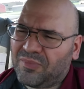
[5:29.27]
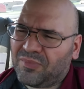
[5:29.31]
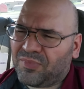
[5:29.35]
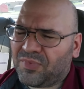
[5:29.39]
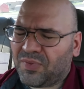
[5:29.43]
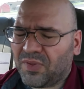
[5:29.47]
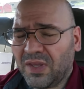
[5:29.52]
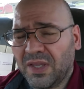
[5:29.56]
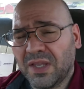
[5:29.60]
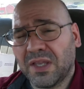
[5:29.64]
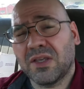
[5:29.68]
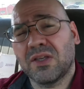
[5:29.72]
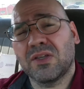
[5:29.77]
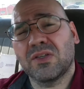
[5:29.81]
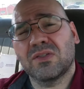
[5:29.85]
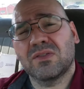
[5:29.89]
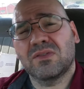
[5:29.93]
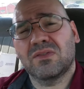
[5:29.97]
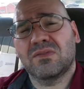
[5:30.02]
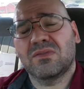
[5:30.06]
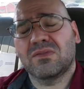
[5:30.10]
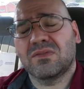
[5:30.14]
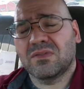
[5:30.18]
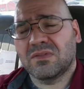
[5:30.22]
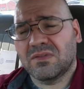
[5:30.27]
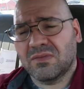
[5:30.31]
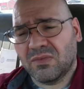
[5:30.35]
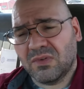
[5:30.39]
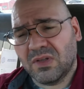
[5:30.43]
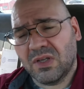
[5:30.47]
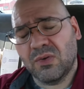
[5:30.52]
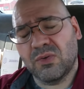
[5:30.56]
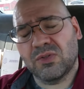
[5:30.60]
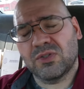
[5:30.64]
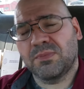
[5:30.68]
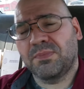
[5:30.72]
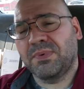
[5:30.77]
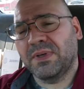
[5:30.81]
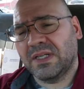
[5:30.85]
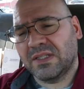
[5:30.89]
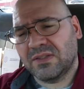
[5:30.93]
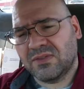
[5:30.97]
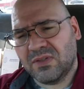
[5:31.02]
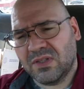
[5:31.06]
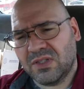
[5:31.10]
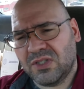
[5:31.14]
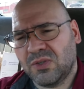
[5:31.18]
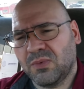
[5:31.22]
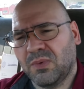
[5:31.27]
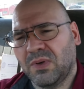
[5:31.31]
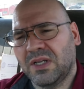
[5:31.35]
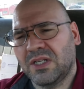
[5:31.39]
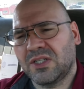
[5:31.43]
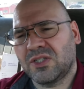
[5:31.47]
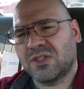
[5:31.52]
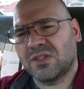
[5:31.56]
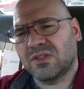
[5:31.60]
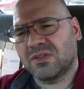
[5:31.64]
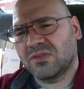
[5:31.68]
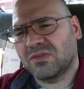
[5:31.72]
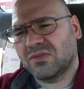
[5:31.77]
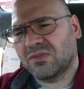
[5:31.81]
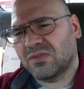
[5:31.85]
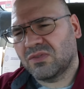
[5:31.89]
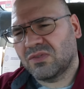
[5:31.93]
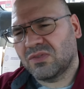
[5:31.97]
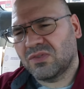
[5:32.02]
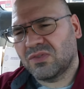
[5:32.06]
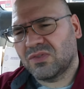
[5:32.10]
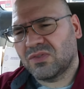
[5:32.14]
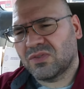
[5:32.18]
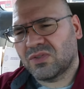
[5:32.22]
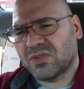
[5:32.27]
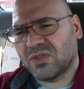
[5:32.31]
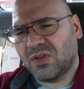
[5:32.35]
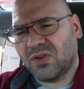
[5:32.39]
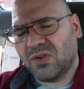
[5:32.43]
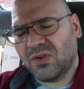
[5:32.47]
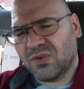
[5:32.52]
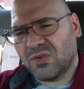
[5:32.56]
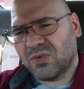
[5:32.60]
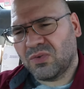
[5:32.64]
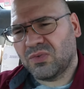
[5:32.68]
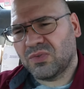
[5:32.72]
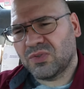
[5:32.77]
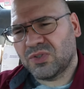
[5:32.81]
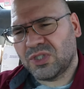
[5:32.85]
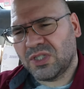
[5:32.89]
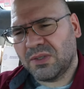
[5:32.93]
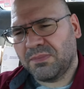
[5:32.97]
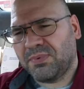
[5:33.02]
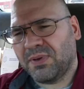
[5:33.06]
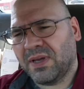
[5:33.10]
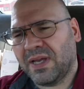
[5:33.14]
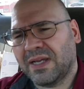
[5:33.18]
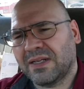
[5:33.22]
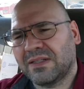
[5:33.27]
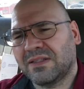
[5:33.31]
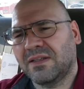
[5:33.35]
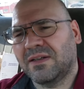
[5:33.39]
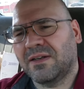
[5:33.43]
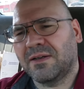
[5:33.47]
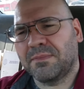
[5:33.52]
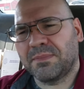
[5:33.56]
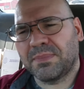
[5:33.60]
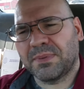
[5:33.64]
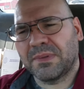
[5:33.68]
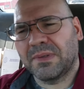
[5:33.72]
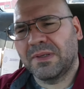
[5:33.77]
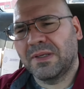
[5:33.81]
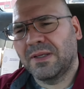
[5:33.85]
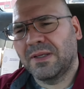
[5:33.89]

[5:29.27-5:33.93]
Thing is, it was a bad situation, so she packed up.